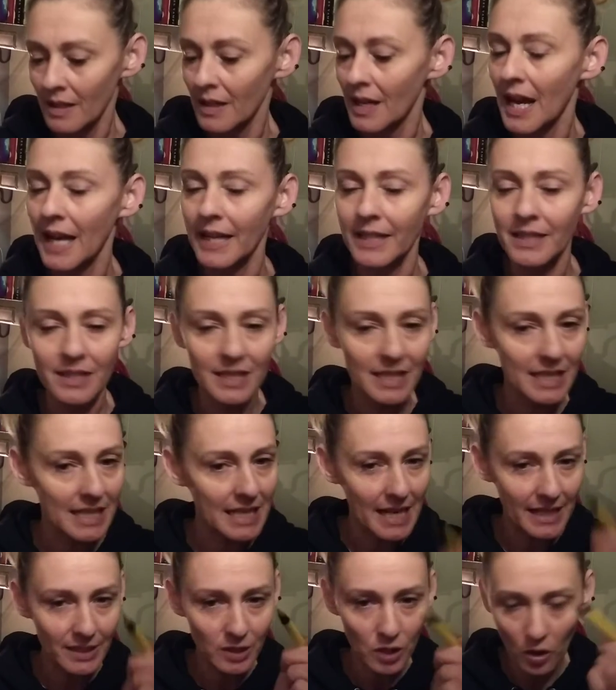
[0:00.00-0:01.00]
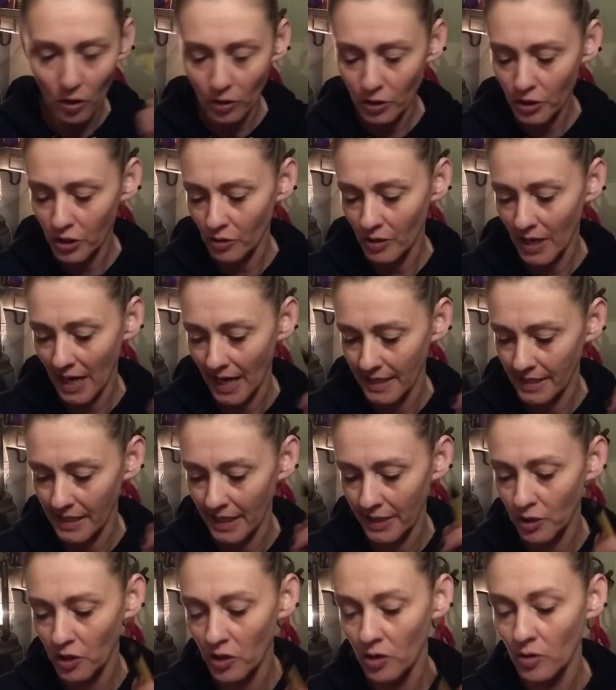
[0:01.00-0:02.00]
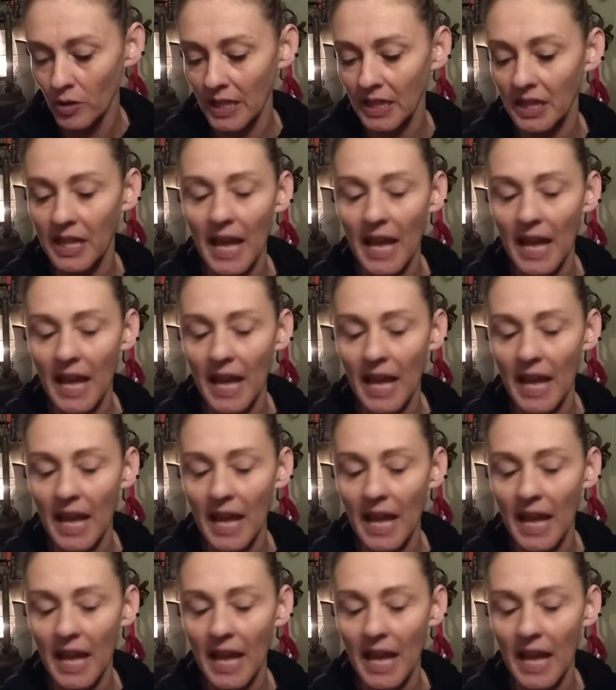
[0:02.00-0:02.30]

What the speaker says: I told you guys. I knew it.